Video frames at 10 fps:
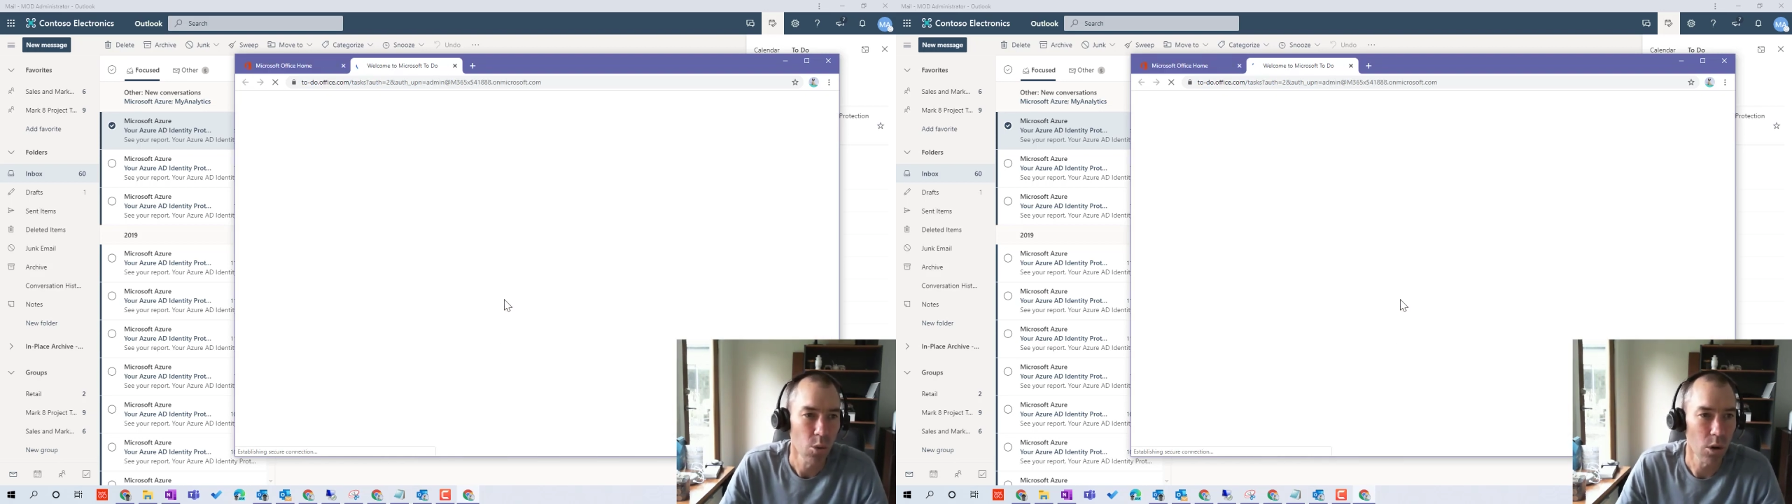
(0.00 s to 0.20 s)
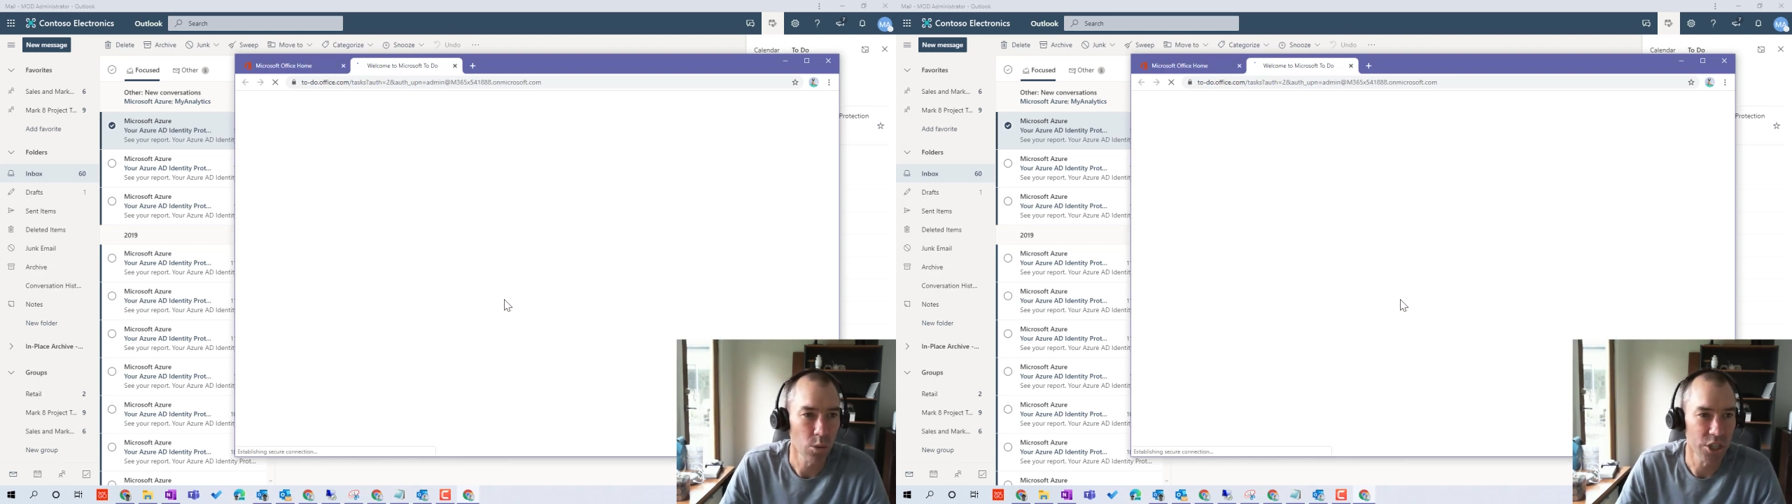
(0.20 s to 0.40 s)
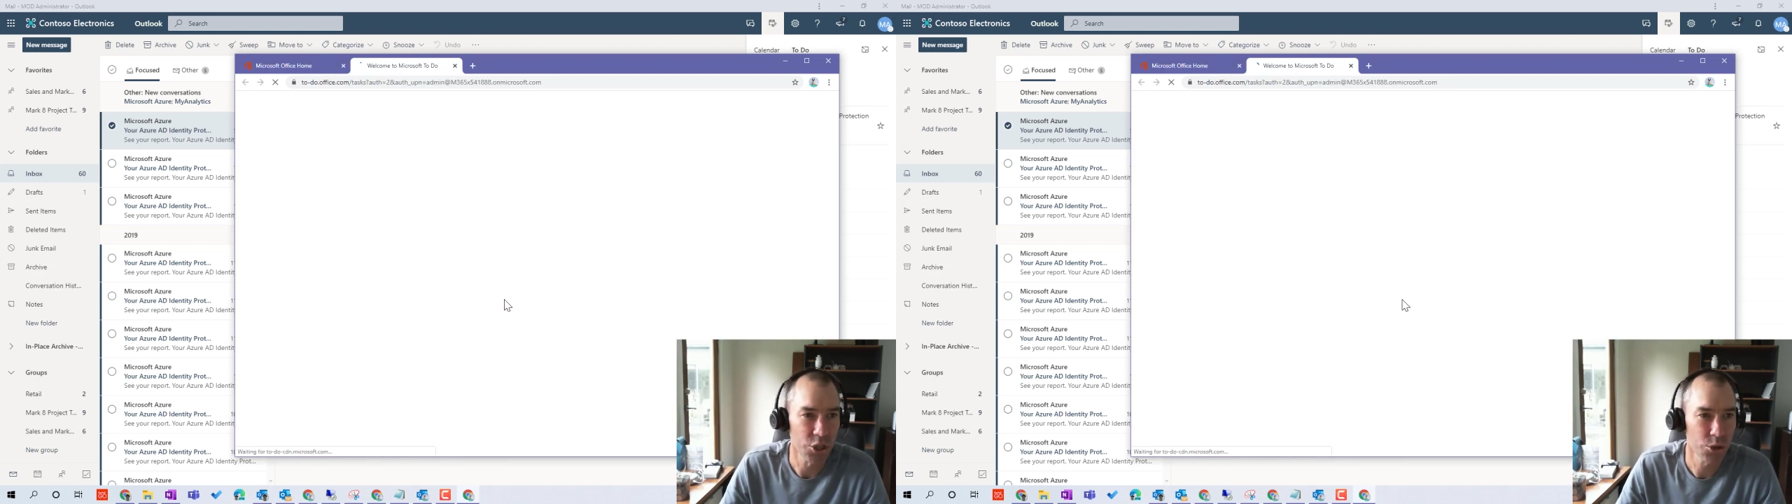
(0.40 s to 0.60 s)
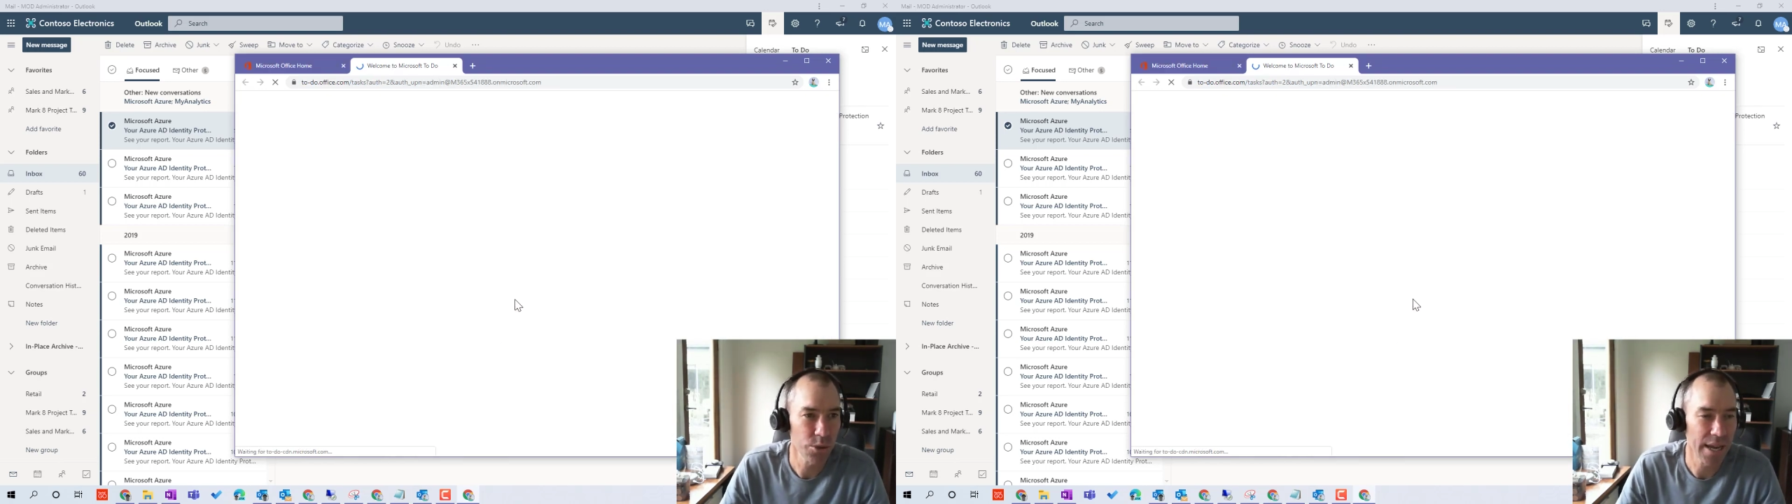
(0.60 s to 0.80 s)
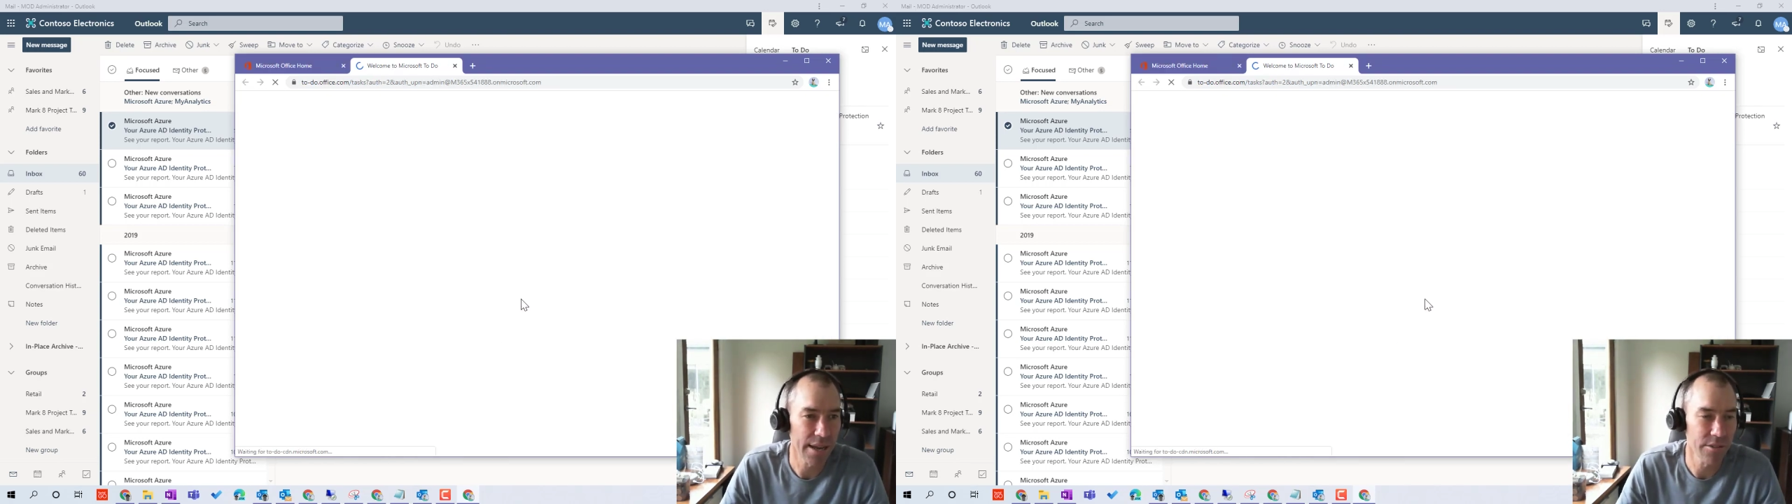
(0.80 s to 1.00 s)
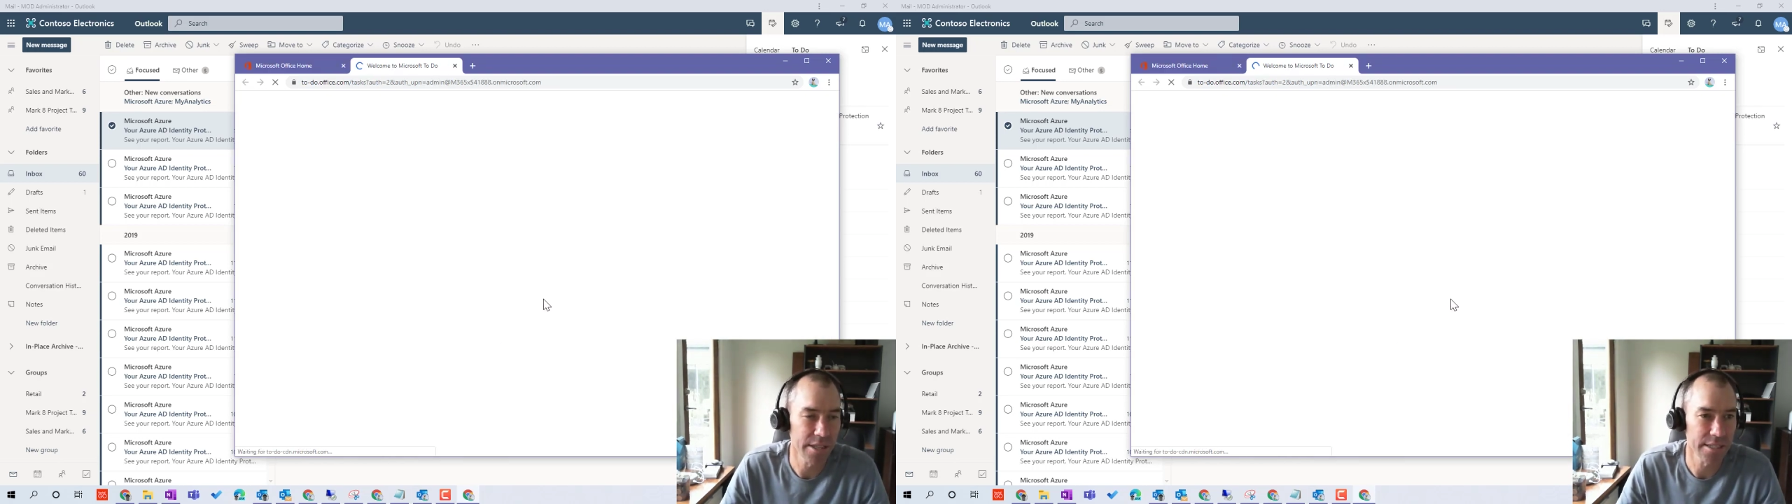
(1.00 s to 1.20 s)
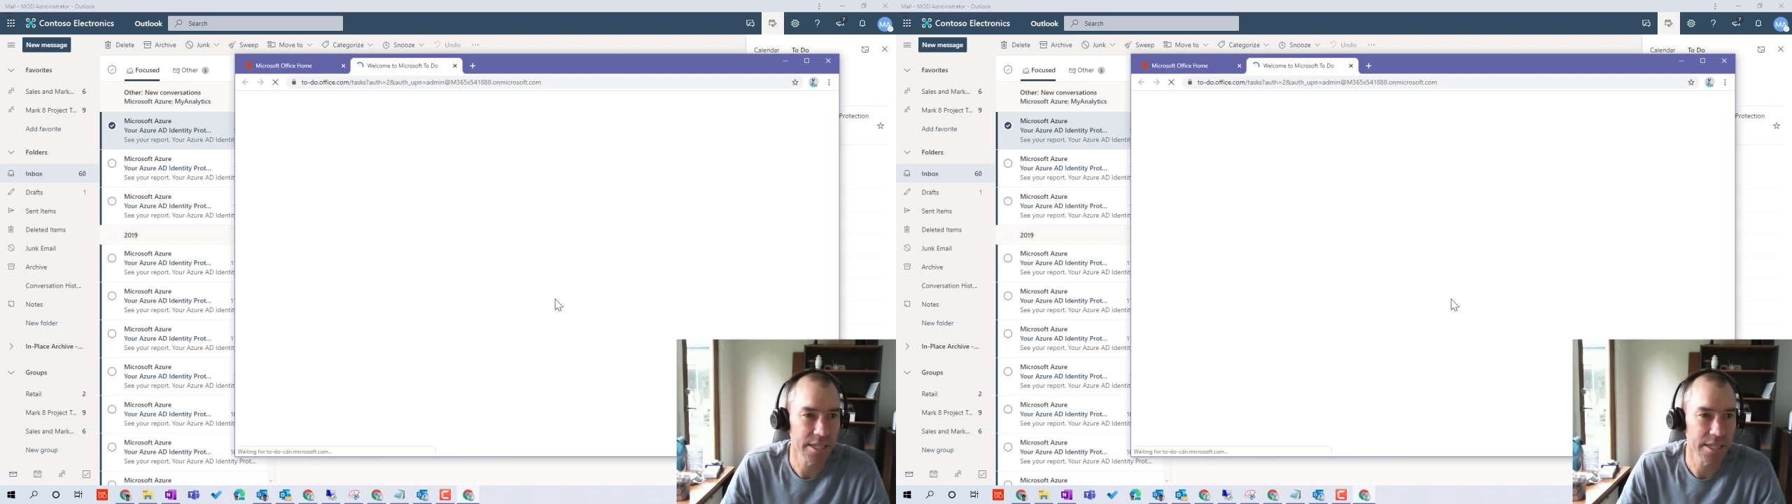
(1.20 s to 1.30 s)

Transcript: What we should have in the